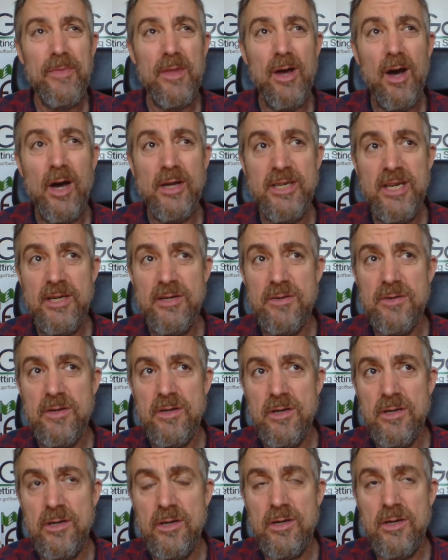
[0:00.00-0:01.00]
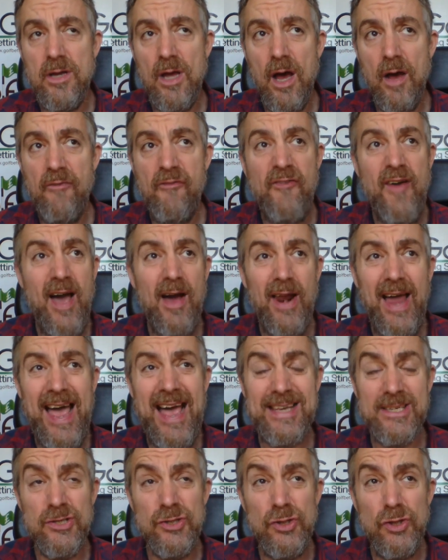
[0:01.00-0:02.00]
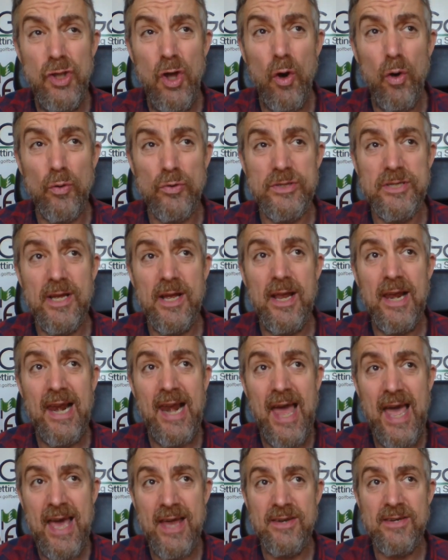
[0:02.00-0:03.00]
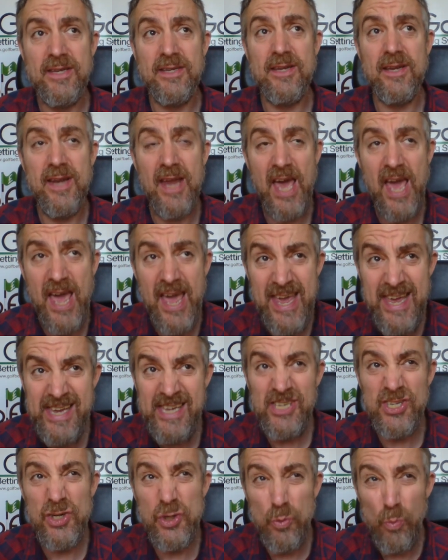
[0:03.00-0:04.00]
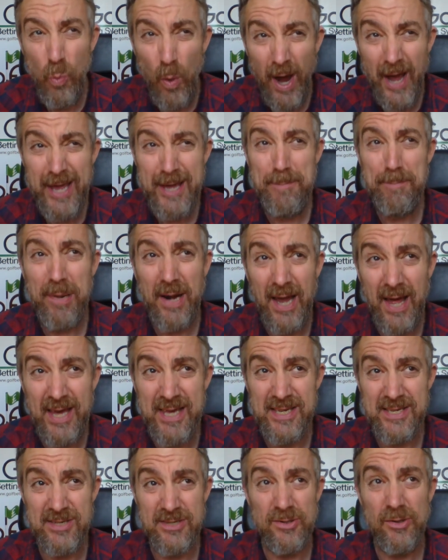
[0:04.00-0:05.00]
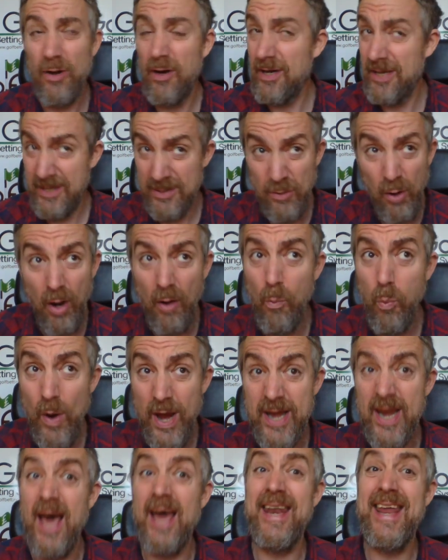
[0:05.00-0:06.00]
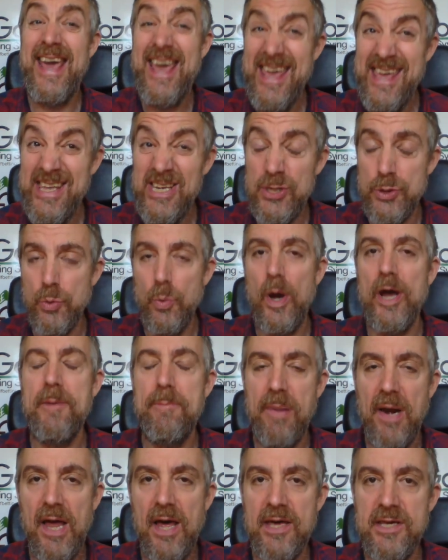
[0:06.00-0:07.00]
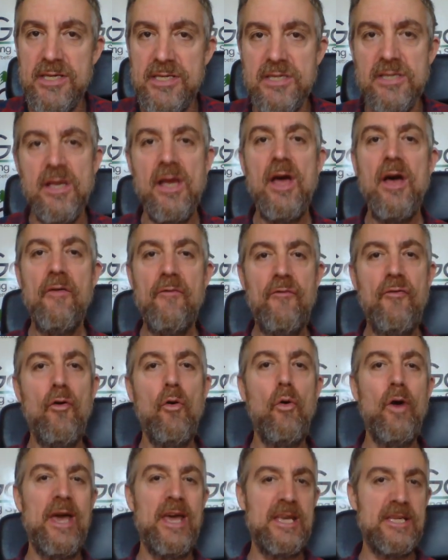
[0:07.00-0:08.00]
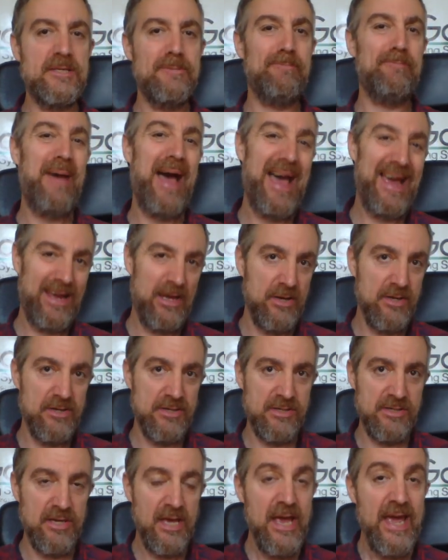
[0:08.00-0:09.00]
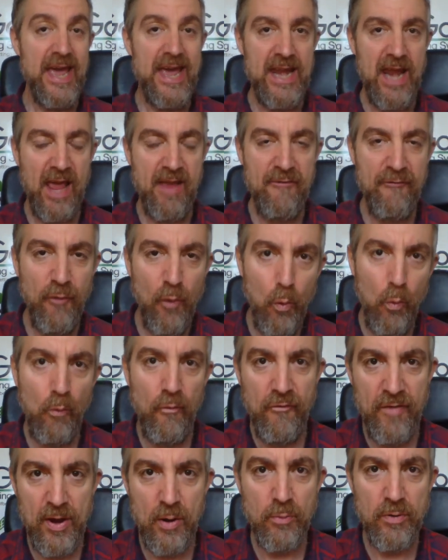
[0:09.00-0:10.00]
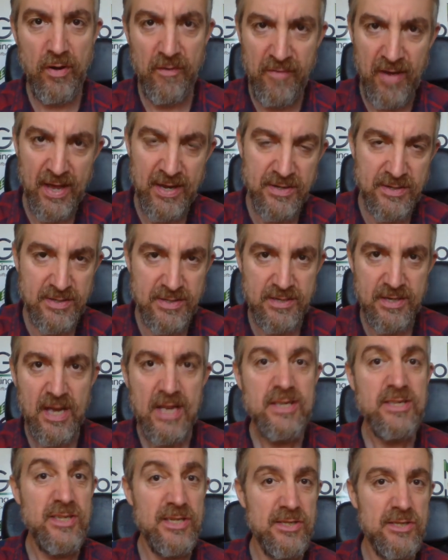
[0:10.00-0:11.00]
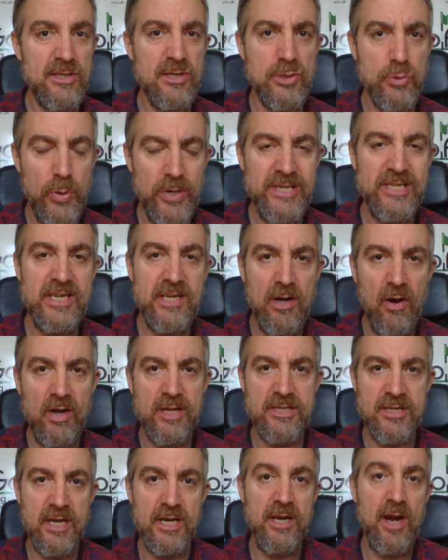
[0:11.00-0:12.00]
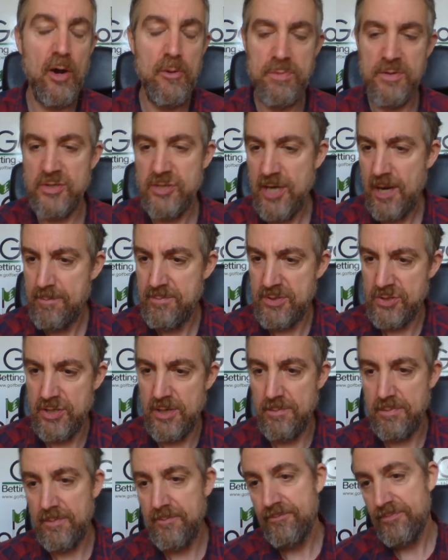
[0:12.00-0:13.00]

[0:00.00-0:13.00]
I did. Uh, Fowler has not landed an each way place, not not a win, an each way place for his backers in a full field event since the twenty nineteen Open Championship.